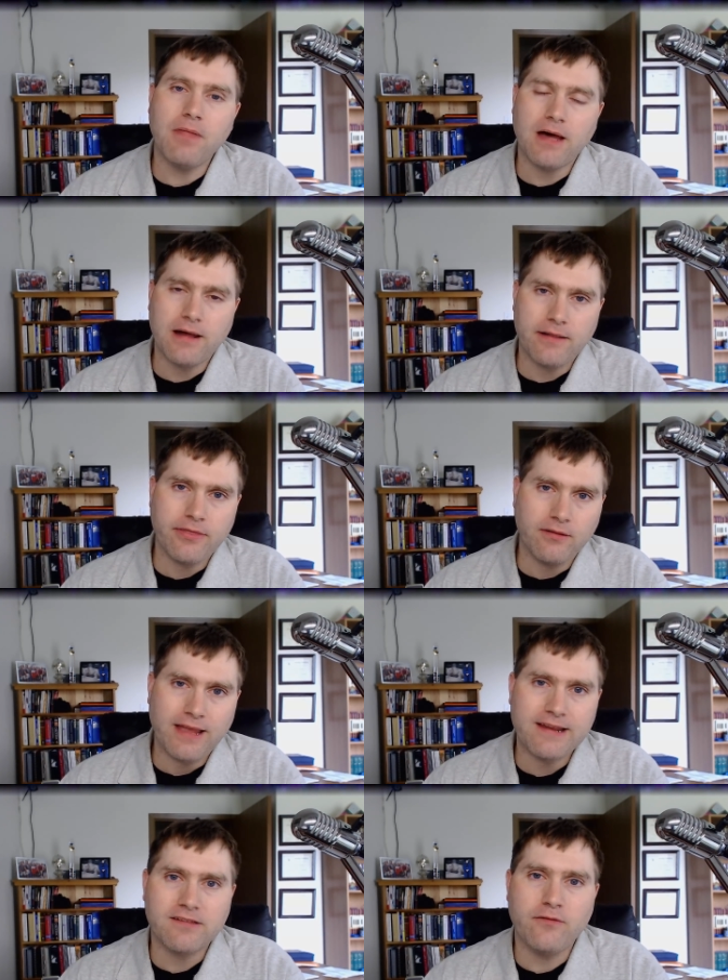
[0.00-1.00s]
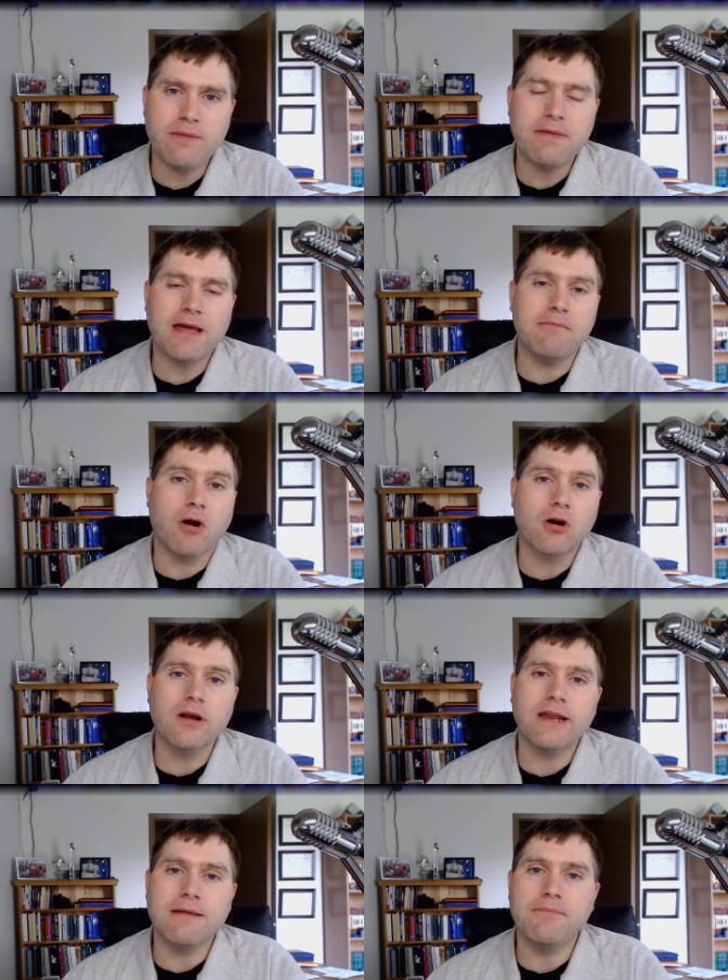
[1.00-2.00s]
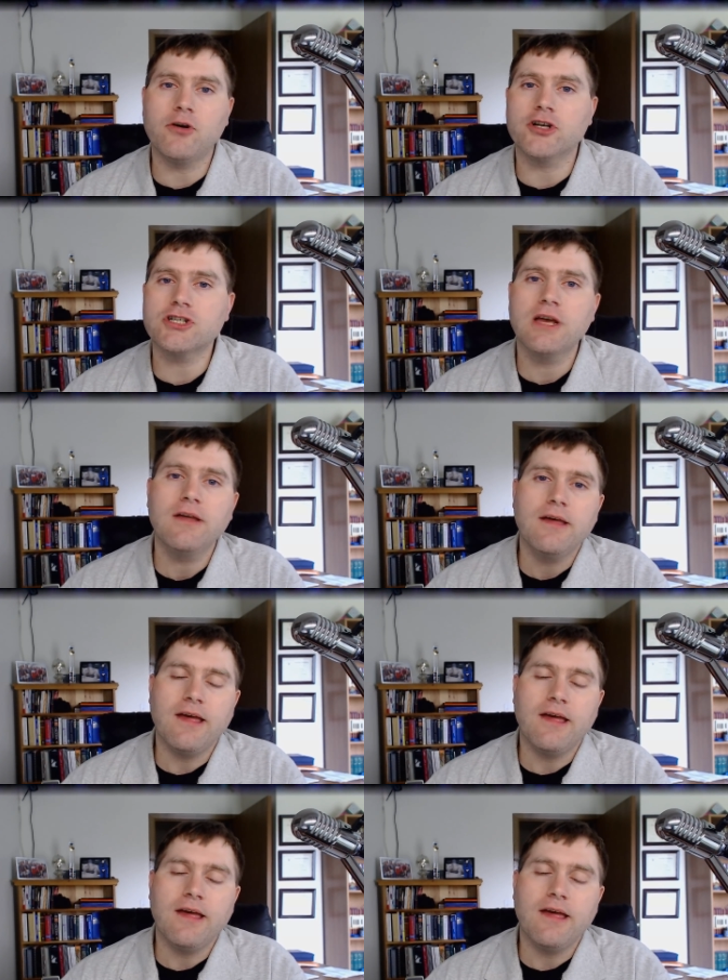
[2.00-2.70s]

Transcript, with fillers: the latest VPN marketing push,